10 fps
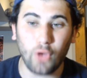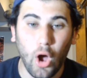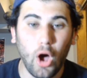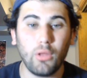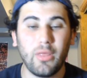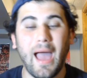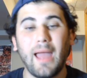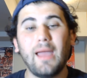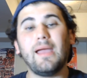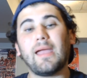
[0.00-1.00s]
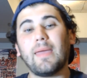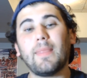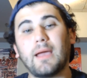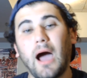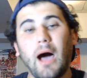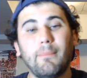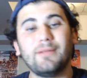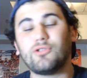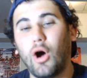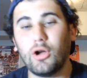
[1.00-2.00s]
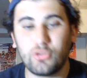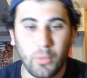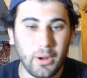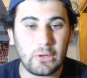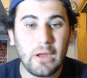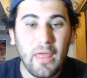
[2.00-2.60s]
all that in the comments on Twitter.